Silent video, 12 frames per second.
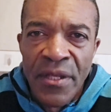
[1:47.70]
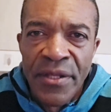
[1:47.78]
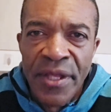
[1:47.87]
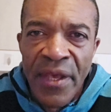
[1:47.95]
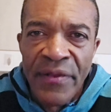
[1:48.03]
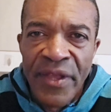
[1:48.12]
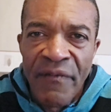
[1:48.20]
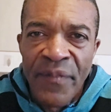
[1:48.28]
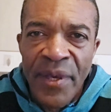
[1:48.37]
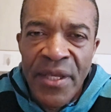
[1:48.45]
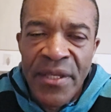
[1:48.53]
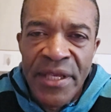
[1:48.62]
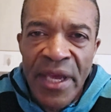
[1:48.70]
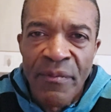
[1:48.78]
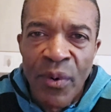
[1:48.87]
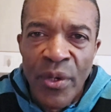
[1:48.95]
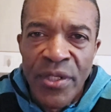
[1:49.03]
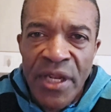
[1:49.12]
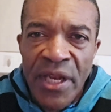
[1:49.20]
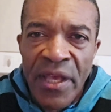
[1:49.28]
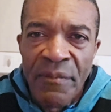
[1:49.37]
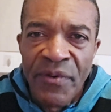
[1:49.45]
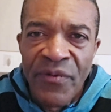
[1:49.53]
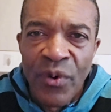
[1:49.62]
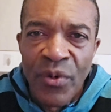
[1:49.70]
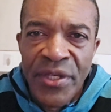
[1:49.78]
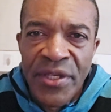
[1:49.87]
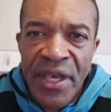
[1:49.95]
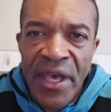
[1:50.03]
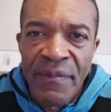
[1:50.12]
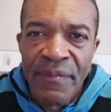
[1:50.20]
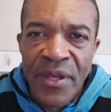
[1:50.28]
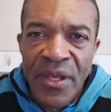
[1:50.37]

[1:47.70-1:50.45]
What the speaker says: they've been 10 points clear before this game.